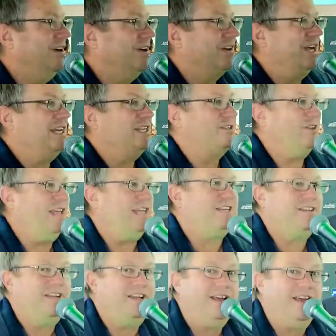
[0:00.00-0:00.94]
Okay, so
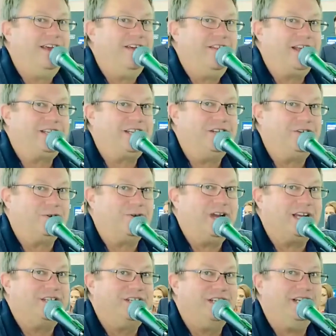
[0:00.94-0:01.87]
that's a
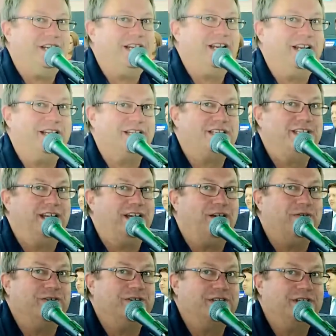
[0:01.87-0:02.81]
direction in
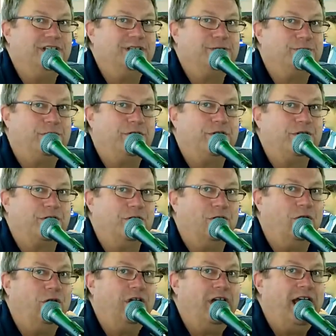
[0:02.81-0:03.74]
itself is part of the
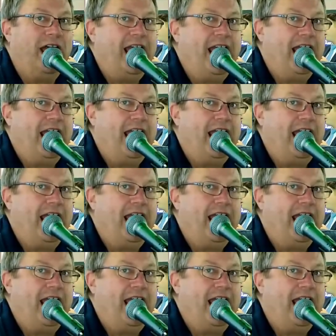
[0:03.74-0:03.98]
goal.